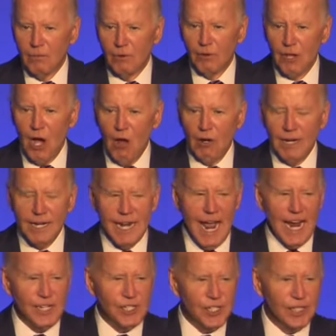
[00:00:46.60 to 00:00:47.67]
We're the only
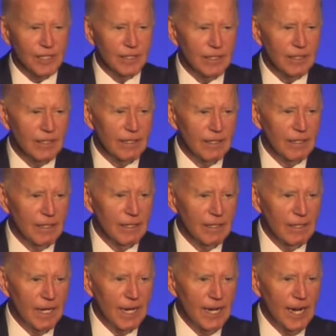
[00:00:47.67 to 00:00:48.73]
nation
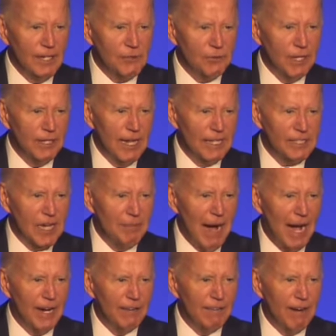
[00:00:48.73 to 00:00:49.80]
in history that's come
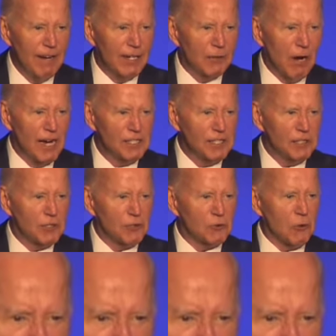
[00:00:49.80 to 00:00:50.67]
out of every crisis,